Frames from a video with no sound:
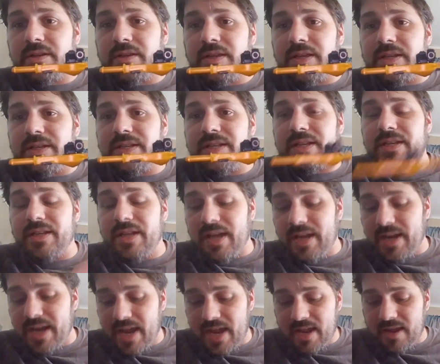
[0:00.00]
It did
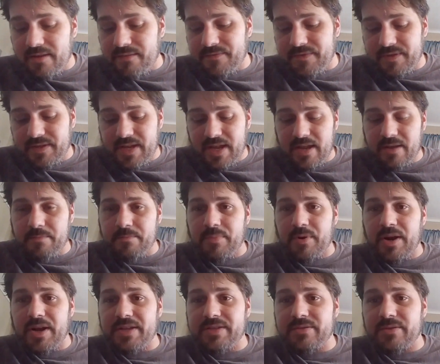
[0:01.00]
not have the damn
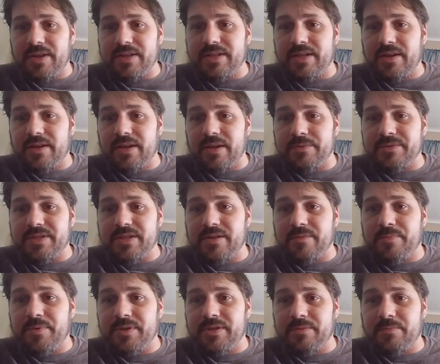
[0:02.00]
brakes right there. I was going
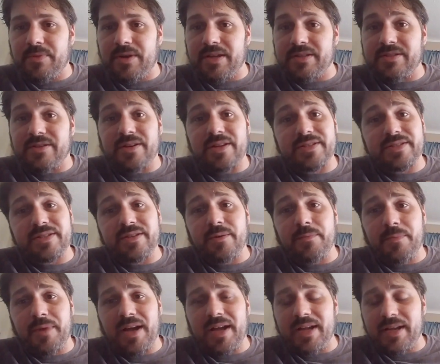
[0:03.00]
to put the brakes here, and I still
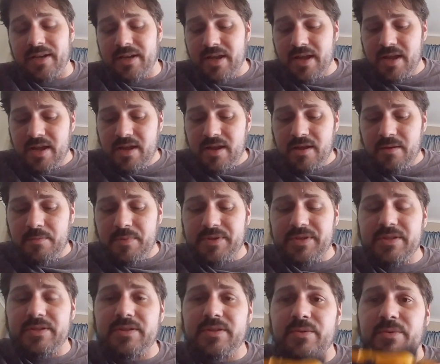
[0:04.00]
might,
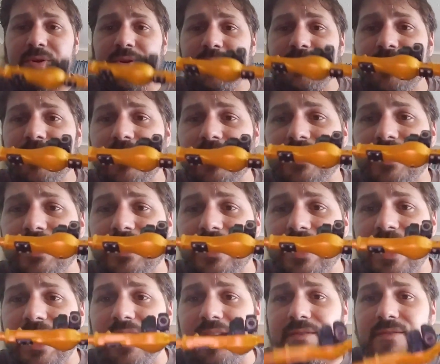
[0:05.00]
but the real truck didn't
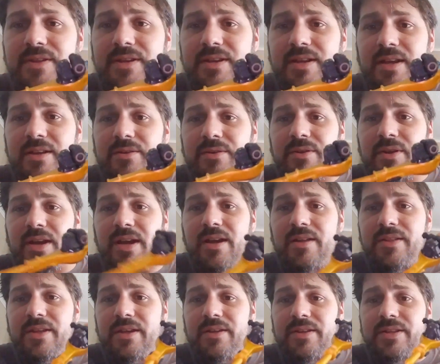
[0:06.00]
have it. I don't know how
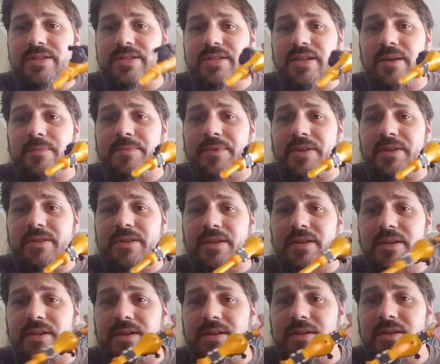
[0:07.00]
the hell they stopped that
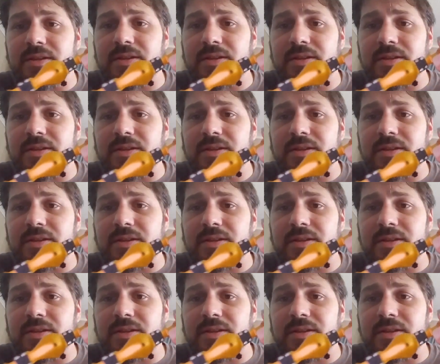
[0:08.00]
thing.